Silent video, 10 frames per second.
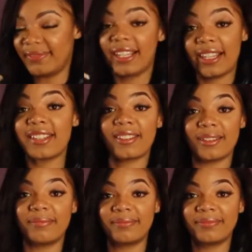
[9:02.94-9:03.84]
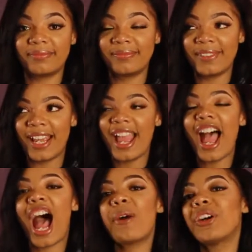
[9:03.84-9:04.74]
list them.
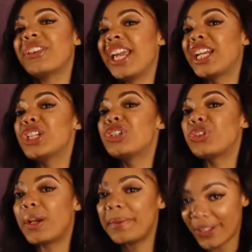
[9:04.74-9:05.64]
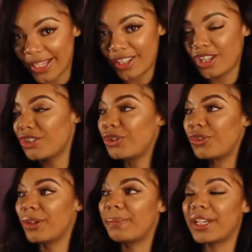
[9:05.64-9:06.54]
How are they contributing to
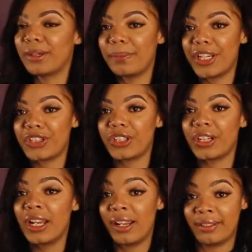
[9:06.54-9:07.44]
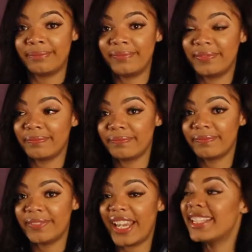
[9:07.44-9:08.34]
your bigger picture?
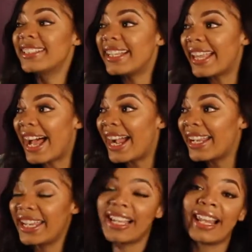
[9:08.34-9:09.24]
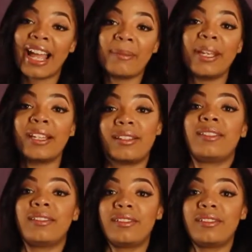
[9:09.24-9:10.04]
Is the line in alignment